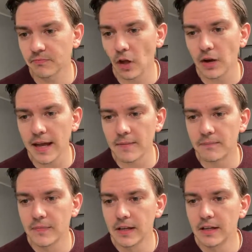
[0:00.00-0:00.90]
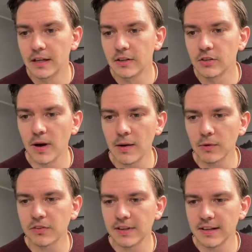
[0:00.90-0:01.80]
Okay, so I would
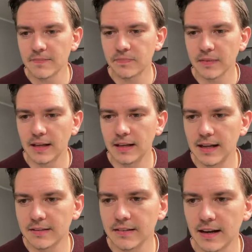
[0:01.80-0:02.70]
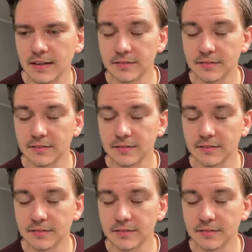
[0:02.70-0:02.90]
say let's start